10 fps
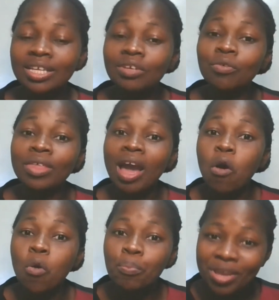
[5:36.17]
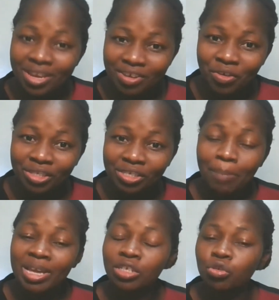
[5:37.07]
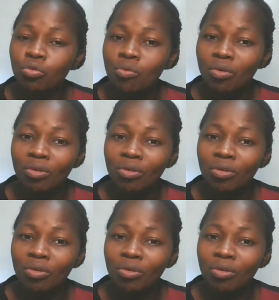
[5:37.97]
to their opinions, I mean, to